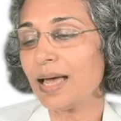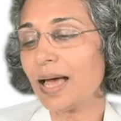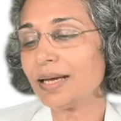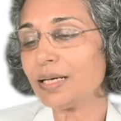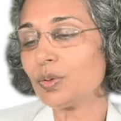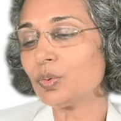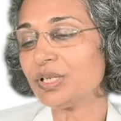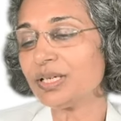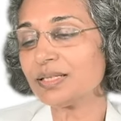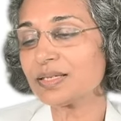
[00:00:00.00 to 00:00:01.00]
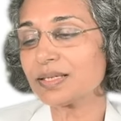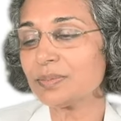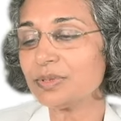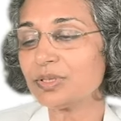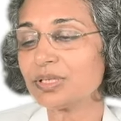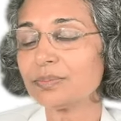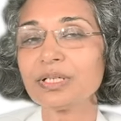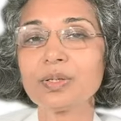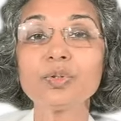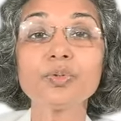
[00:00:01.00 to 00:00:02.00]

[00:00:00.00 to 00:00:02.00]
and now he is able to come down